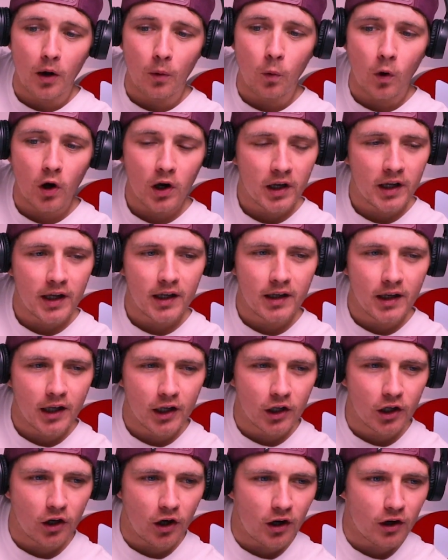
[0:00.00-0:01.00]
working
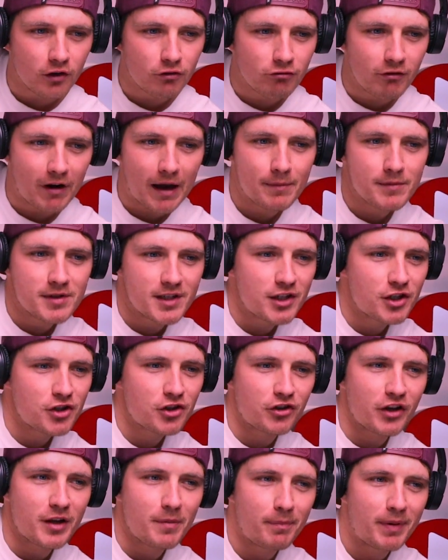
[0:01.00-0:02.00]
in Gordon Ramsay's
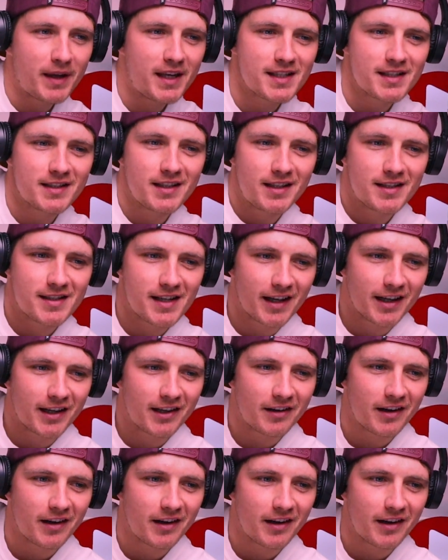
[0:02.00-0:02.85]
street pizza. Is that